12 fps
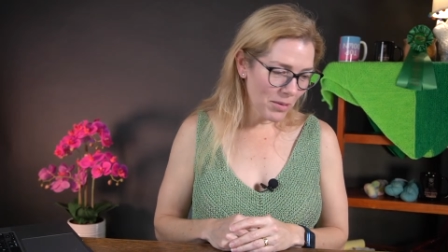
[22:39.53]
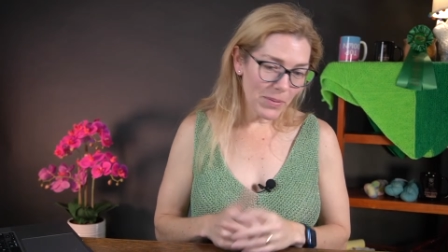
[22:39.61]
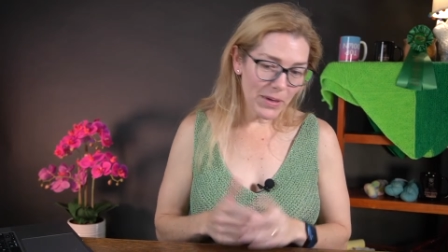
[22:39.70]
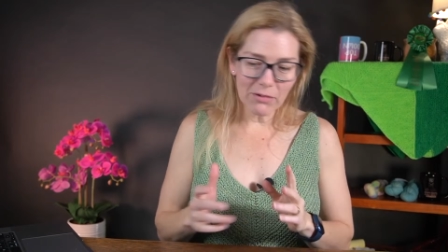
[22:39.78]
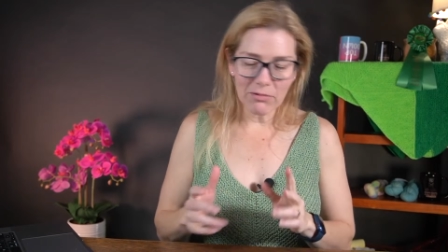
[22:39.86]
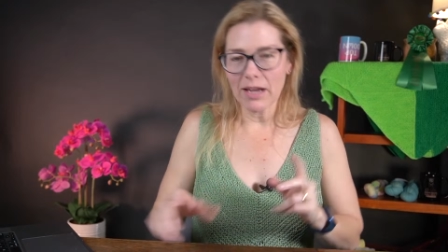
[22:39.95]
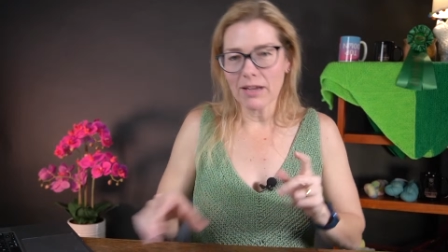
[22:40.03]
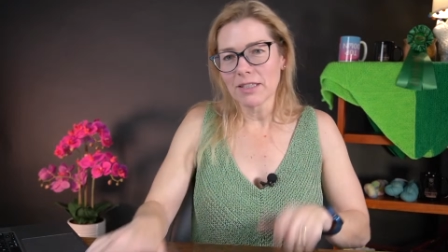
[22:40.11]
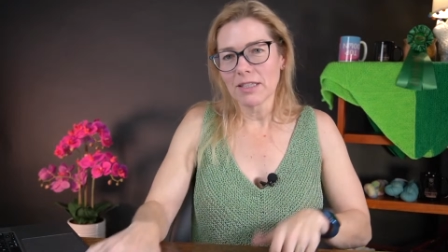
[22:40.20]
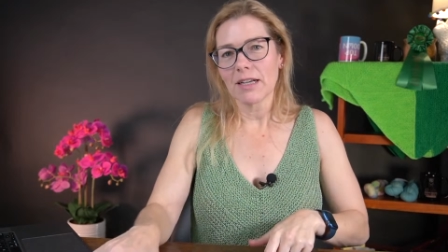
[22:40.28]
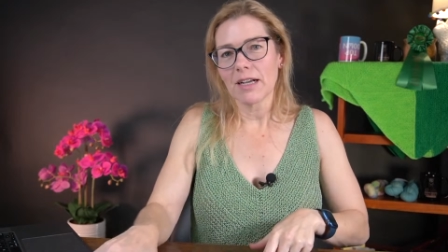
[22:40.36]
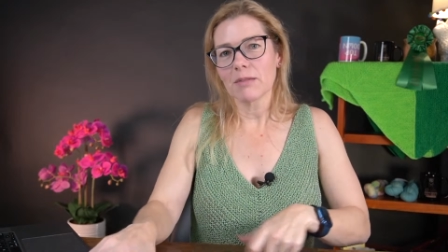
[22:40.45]
But anyway,
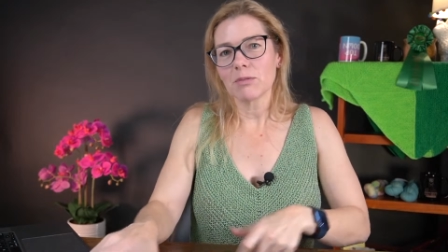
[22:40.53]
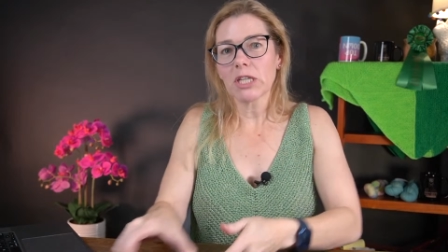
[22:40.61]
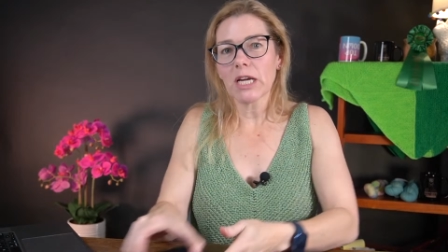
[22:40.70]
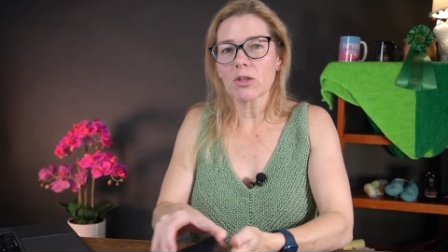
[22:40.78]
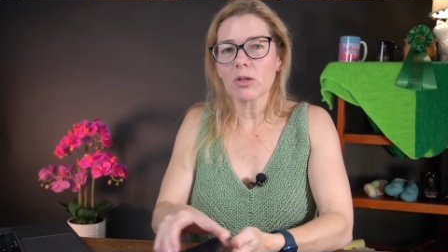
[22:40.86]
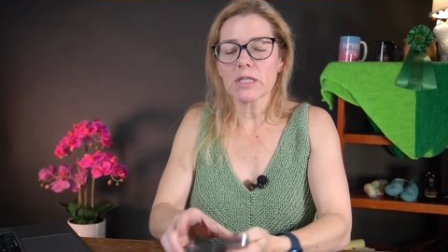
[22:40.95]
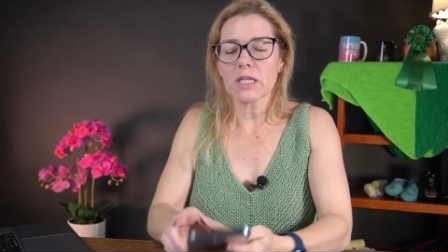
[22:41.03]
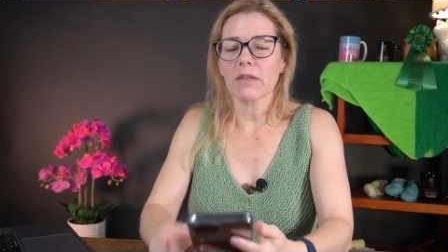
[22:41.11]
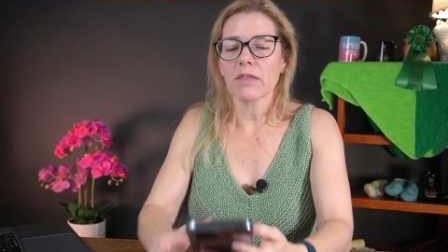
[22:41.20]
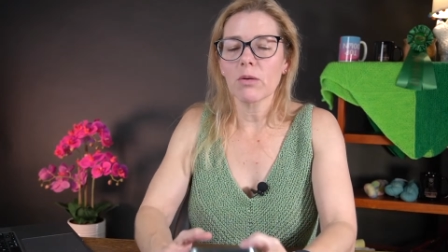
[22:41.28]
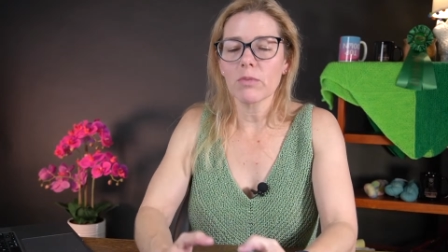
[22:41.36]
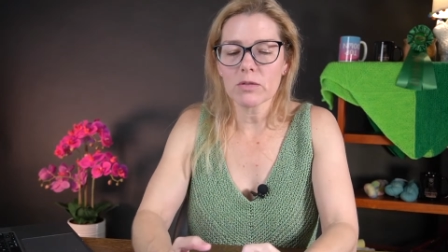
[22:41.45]
check those out.
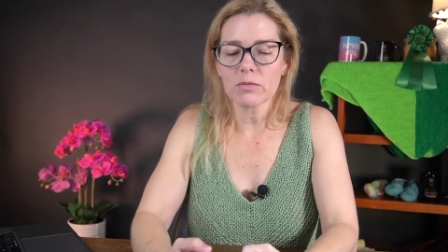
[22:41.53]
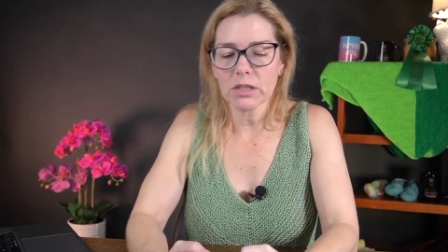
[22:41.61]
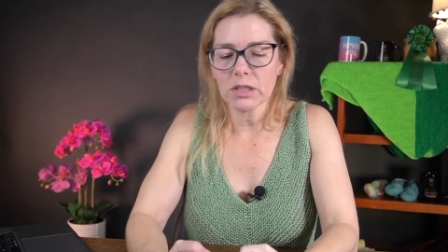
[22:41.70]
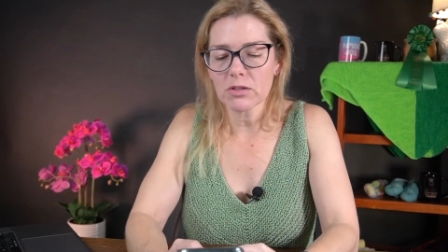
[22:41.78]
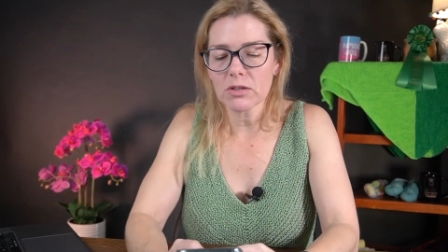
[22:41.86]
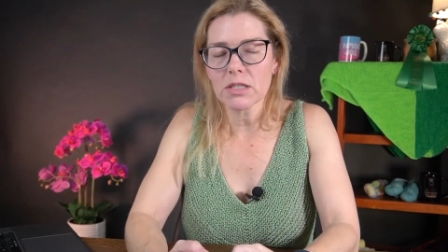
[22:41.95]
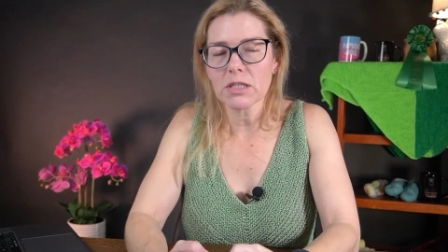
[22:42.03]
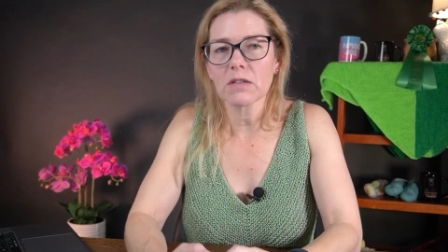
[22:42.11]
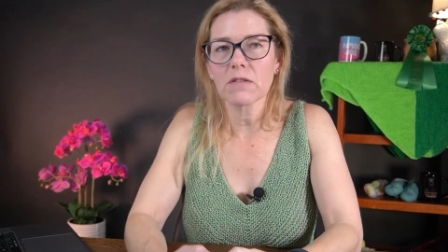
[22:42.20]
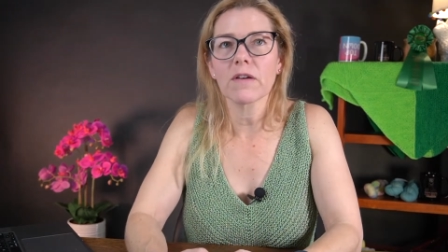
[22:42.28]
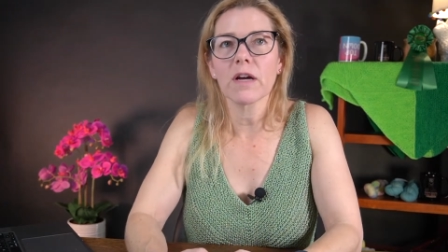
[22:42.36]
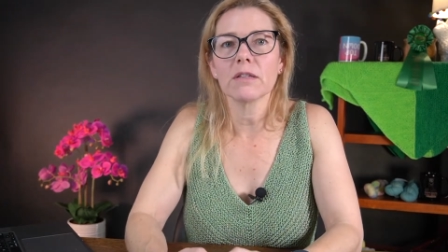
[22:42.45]
That was really interesting to
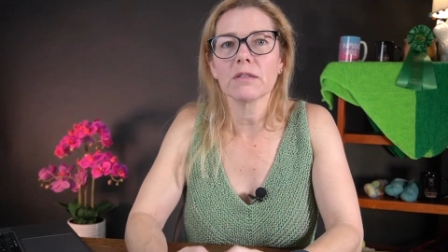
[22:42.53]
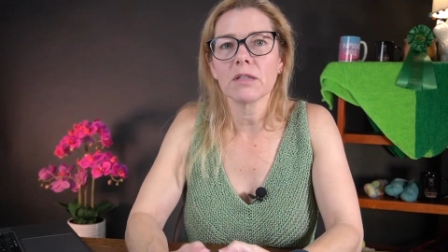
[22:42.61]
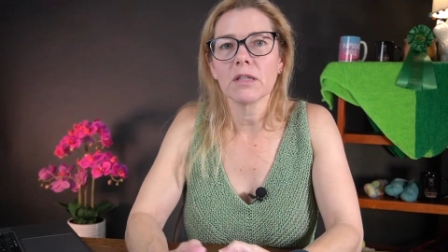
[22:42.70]
find